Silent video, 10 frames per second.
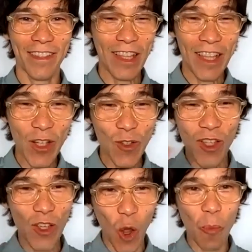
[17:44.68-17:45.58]

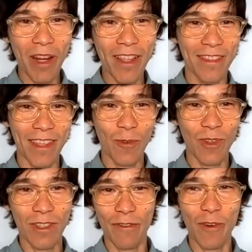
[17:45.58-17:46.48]
literally the opening
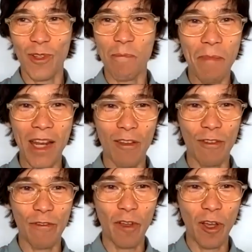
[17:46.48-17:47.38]
sequence, the first minute
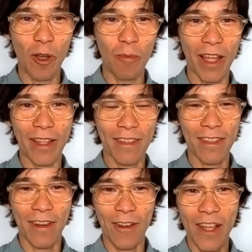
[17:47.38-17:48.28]
of the film,
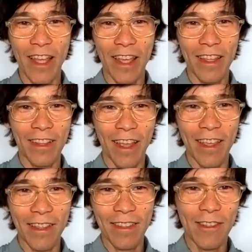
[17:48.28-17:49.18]

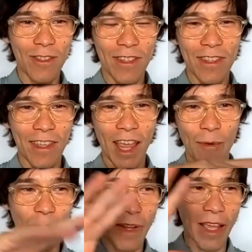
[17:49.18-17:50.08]
you see the
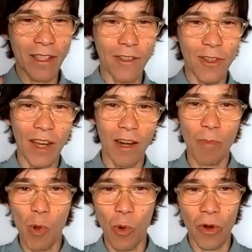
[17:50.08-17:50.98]
camera looking at a
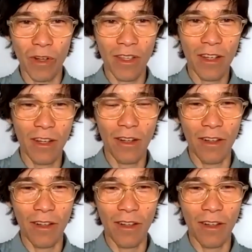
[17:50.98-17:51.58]
port, and